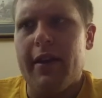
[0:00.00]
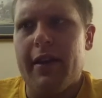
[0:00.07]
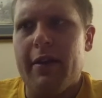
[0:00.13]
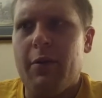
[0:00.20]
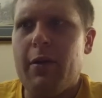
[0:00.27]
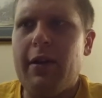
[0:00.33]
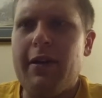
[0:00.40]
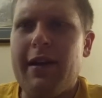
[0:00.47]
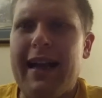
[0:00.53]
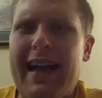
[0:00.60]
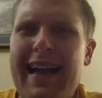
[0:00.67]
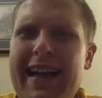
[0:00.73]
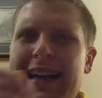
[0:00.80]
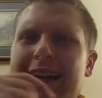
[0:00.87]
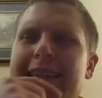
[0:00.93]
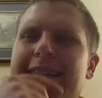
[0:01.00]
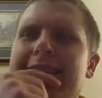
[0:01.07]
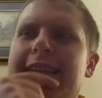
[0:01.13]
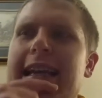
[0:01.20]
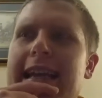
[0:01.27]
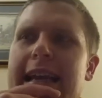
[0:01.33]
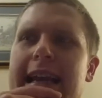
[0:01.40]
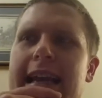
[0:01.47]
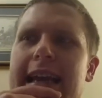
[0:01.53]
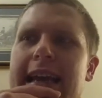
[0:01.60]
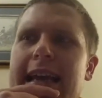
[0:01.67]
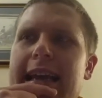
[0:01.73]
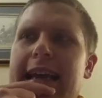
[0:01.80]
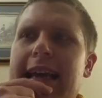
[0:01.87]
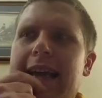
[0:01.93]
Well, ah, it's
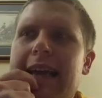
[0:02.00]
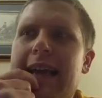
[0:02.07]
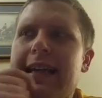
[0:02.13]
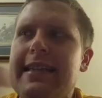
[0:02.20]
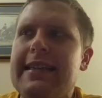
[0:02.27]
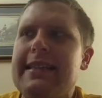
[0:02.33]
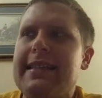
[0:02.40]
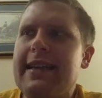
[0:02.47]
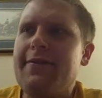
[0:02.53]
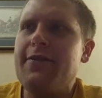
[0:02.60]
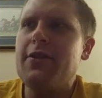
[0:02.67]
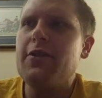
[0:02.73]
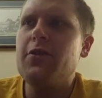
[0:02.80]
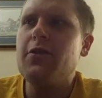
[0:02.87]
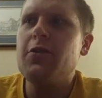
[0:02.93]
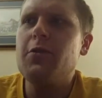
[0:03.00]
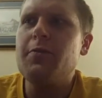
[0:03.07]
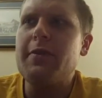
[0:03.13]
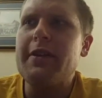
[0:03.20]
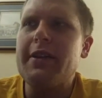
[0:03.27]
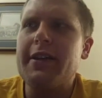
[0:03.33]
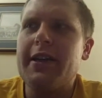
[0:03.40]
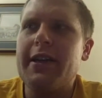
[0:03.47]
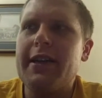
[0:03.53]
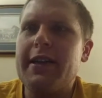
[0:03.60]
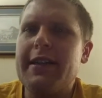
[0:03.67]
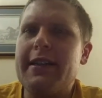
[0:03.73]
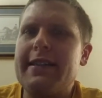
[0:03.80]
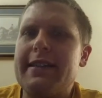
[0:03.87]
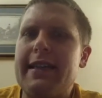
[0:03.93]
it's difficult
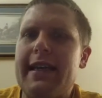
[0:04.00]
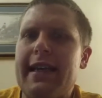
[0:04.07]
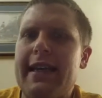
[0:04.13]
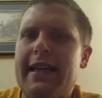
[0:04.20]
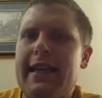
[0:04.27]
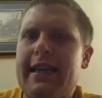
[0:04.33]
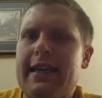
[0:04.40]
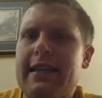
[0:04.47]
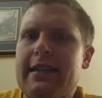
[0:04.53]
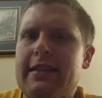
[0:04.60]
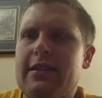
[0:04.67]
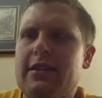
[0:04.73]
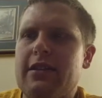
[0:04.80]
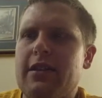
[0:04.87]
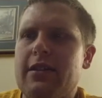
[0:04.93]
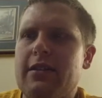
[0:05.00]
because it is